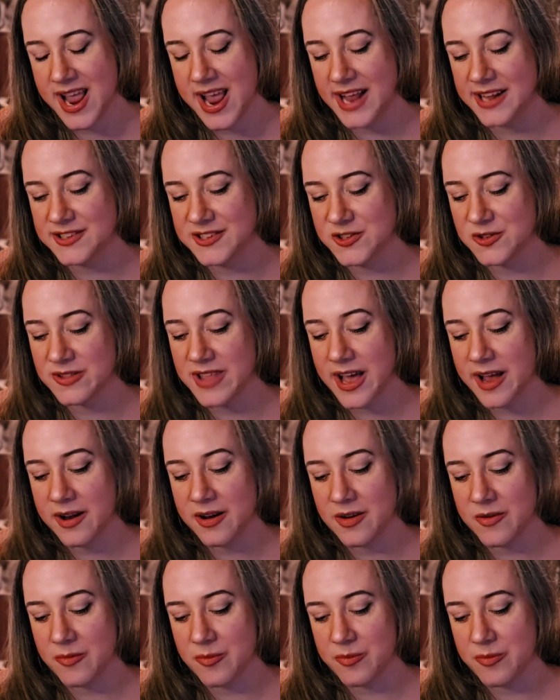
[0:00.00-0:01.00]
And so that
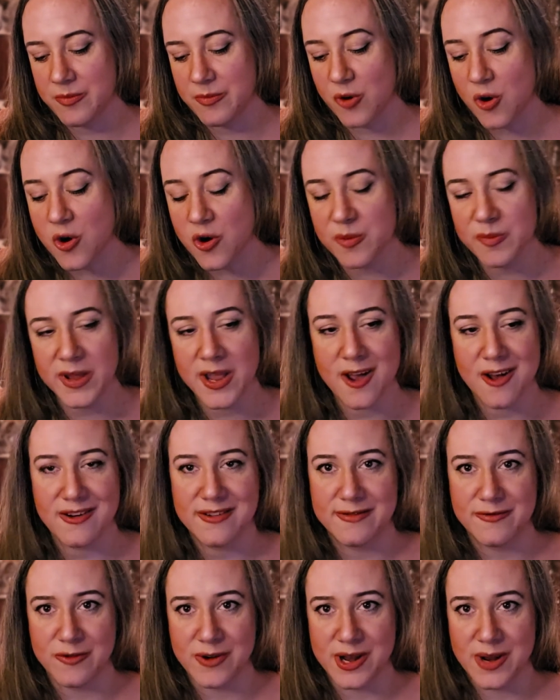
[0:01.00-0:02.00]
broke me out
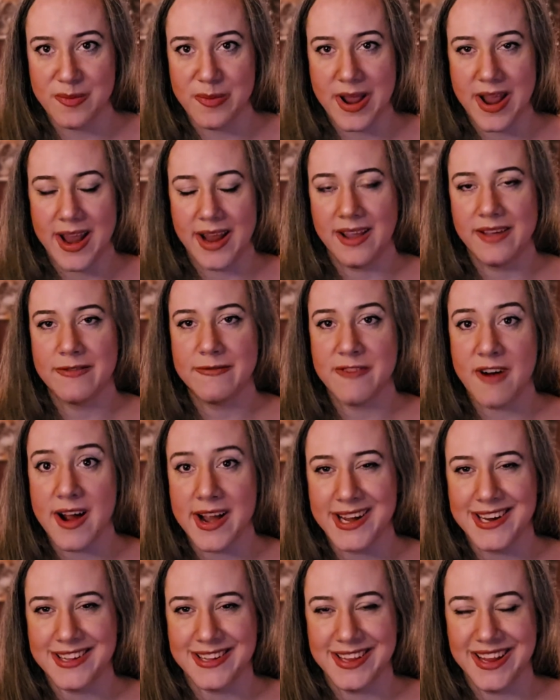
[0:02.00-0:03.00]
of Winnipeg,
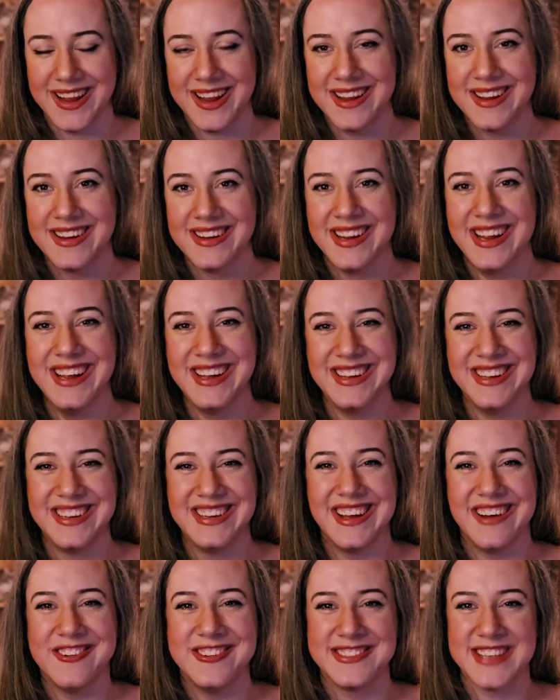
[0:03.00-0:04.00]
finally.
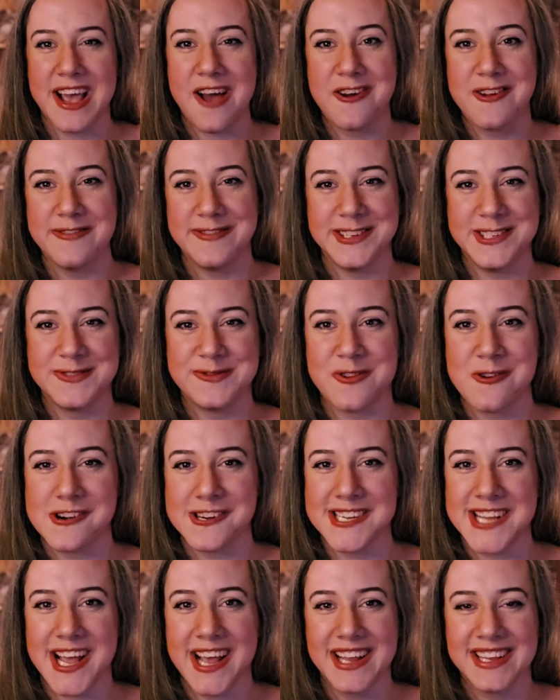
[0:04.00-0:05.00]
I was out of its
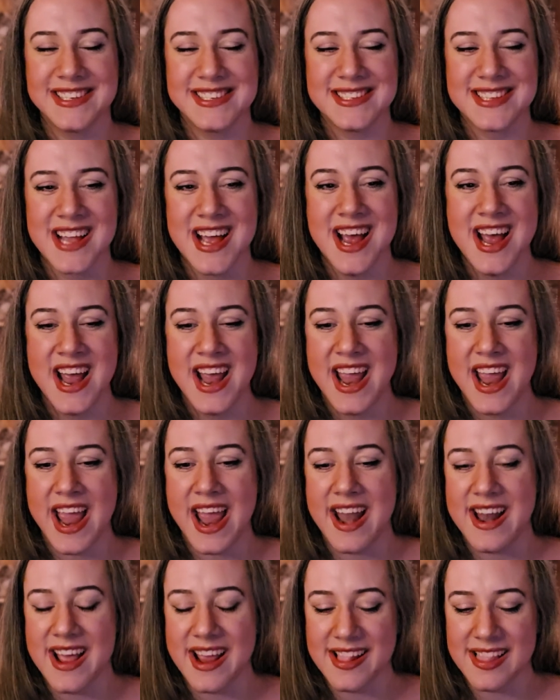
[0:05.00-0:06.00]
vortex.
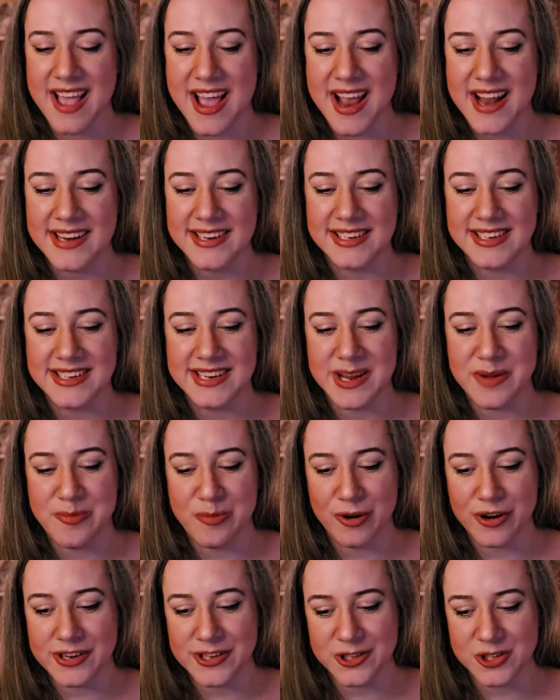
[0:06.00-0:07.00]
And I landed in
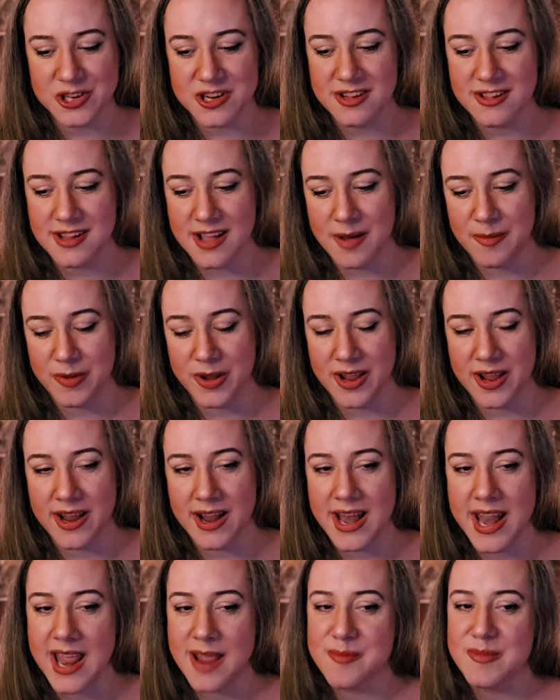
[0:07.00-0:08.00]
British Columbia.
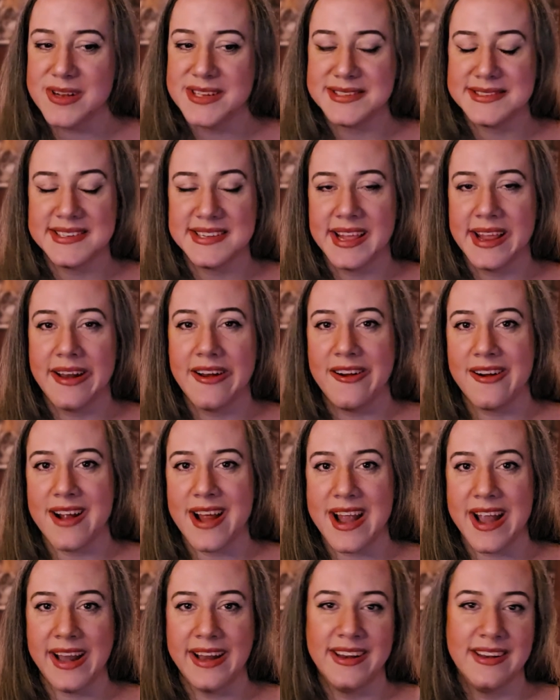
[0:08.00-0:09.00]
And 8 months later,
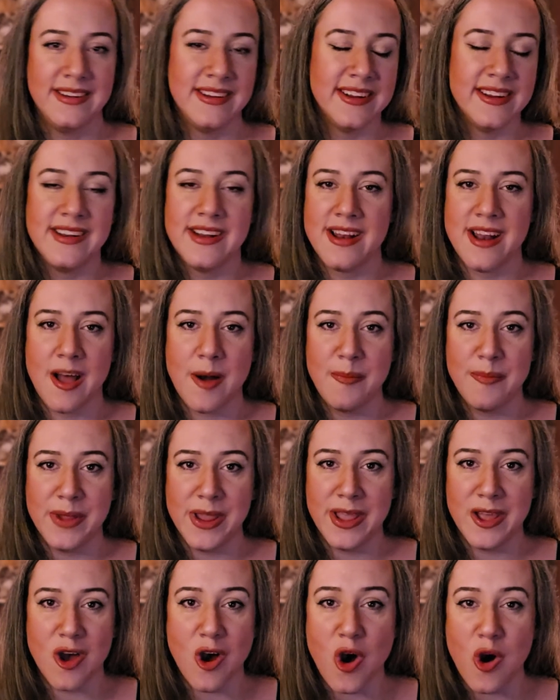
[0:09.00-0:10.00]
I ended up
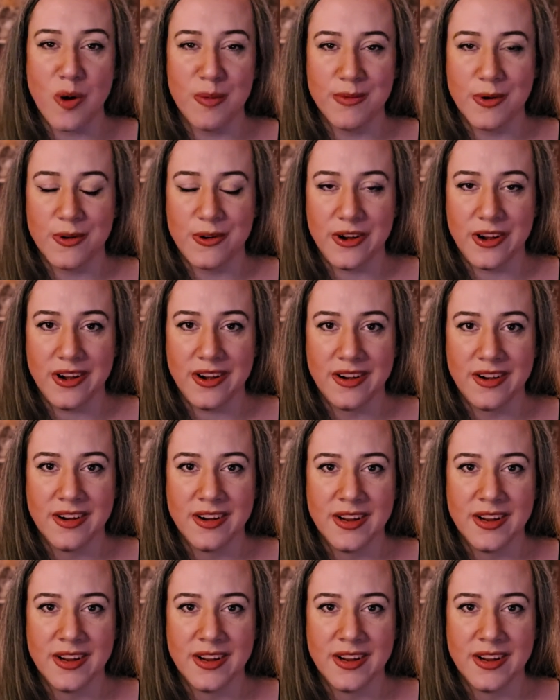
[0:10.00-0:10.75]
being a homeowner.